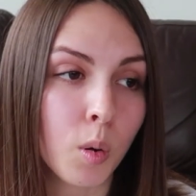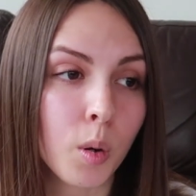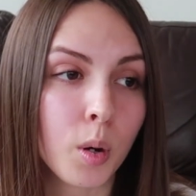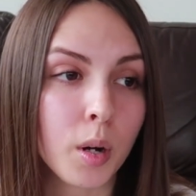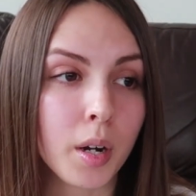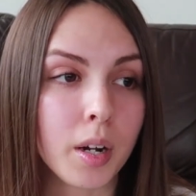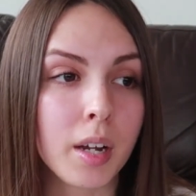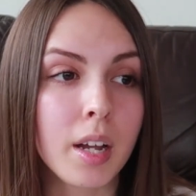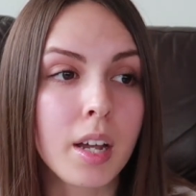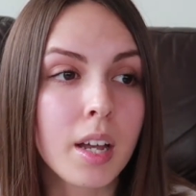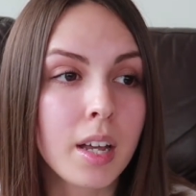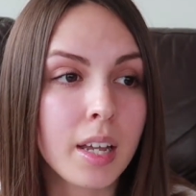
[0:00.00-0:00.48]

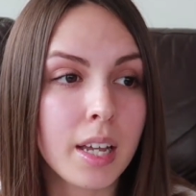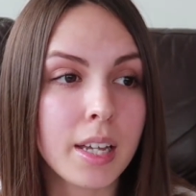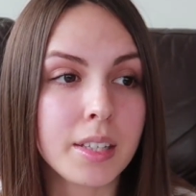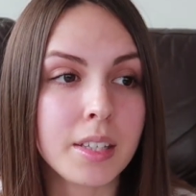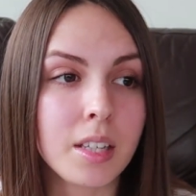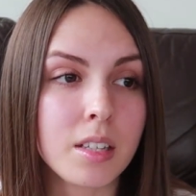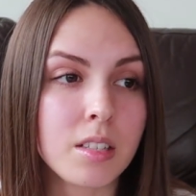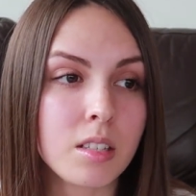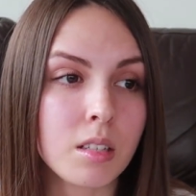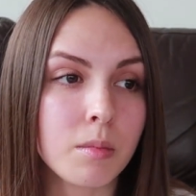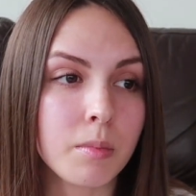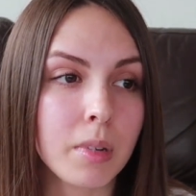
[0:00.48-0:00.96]
or
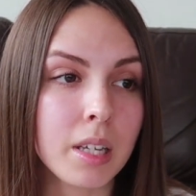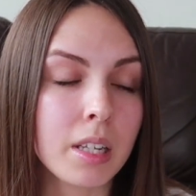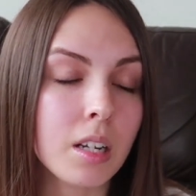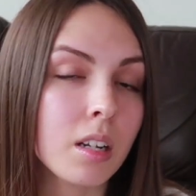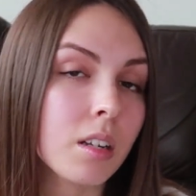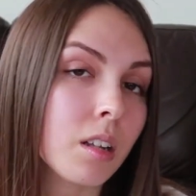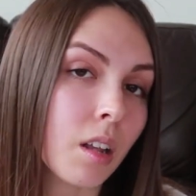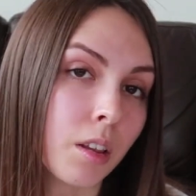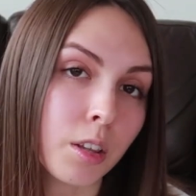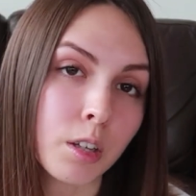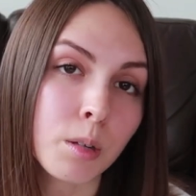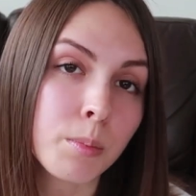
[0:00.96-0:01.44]
it doesn't mean
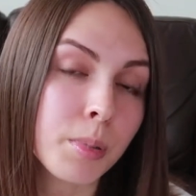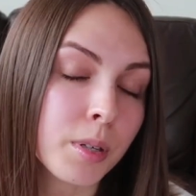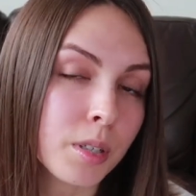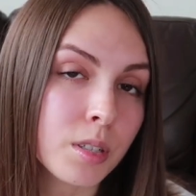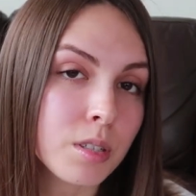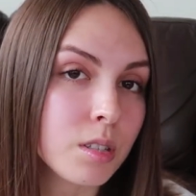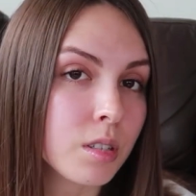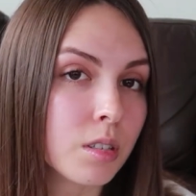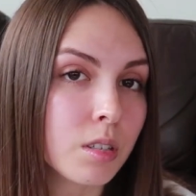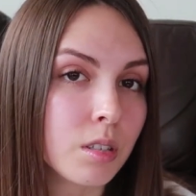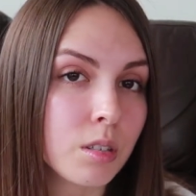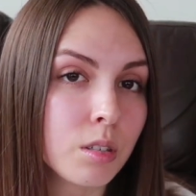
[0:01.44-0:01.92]
another
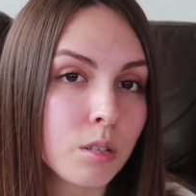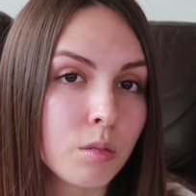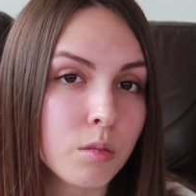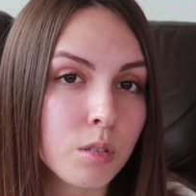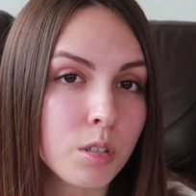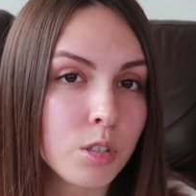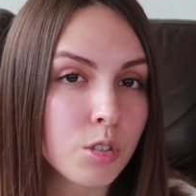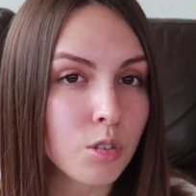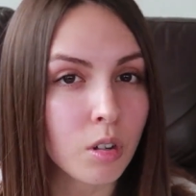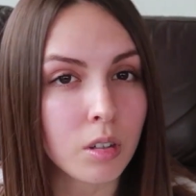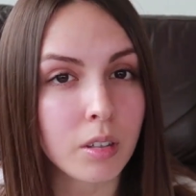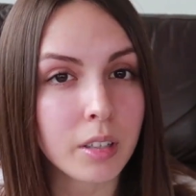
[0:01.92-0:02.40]
person who
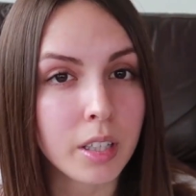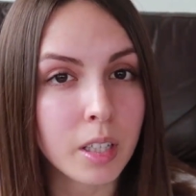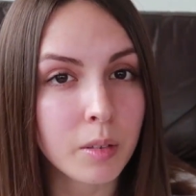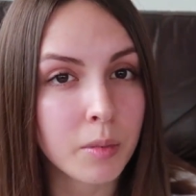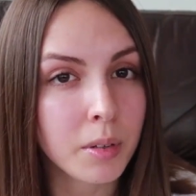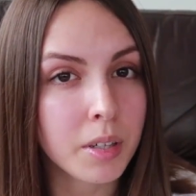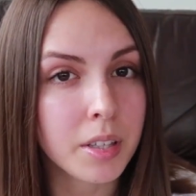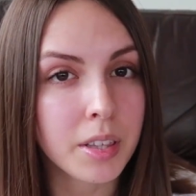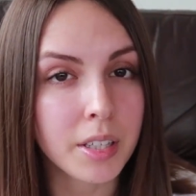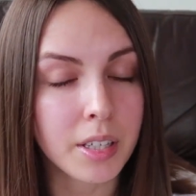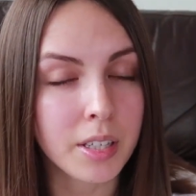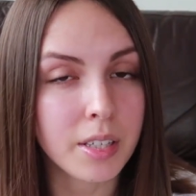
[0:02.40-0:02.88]
is struggling
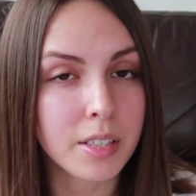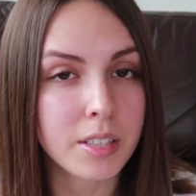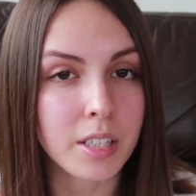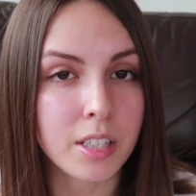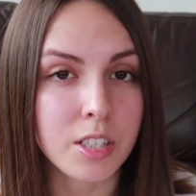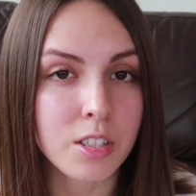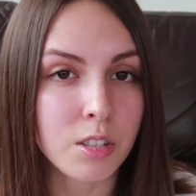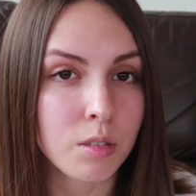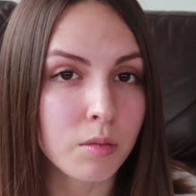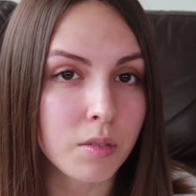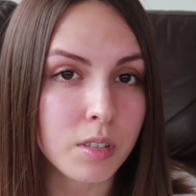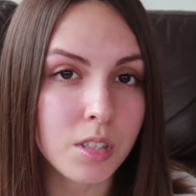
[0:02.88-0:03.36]
with their
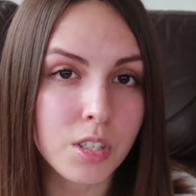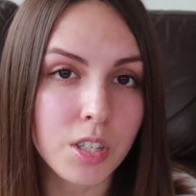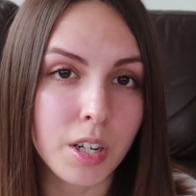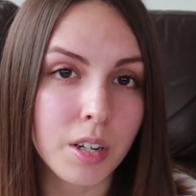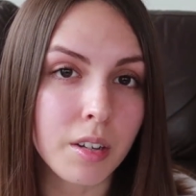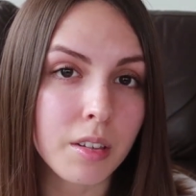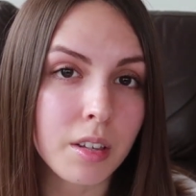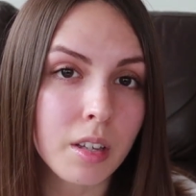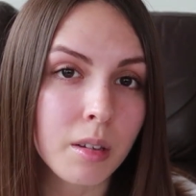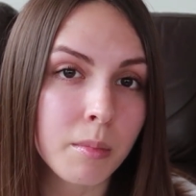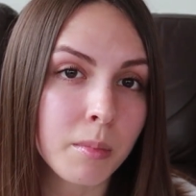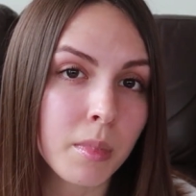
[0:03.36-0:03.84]
addiction would
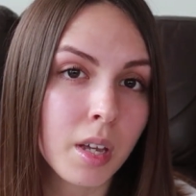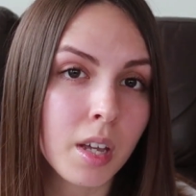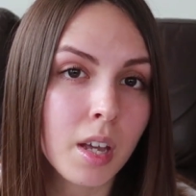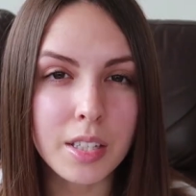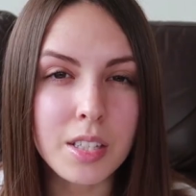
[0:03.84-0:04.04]
share them.